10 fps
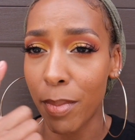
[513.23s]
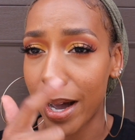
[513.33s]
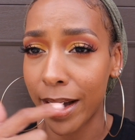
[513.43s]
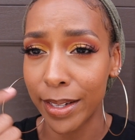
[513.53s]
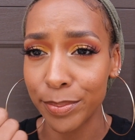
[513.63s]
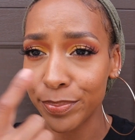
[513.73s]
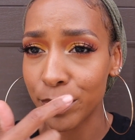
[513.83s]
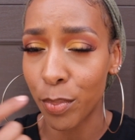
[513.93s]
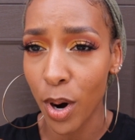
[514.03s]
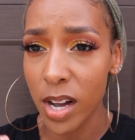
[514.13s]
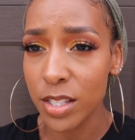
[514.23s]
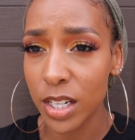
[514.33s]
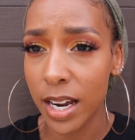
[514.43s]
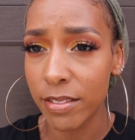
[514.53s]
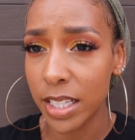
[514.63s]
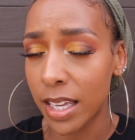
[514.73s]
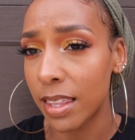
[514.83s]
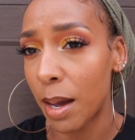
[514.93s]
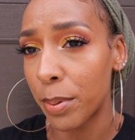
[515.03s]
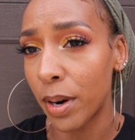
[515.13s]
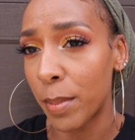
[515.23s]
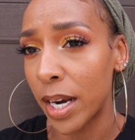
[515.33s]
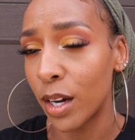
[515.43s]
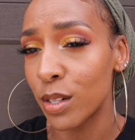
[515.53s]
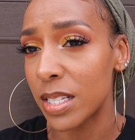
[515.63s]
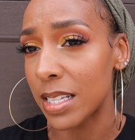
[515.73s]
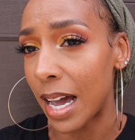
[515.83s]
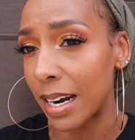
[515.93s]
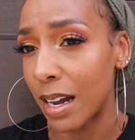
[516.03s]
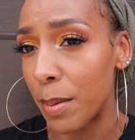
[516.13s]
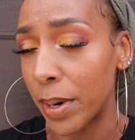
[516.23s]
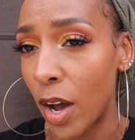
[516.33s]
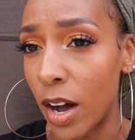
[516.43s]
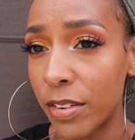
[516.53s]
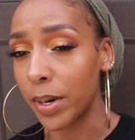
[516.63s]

my bronzer and everything that I put on my nose is kind of coming off.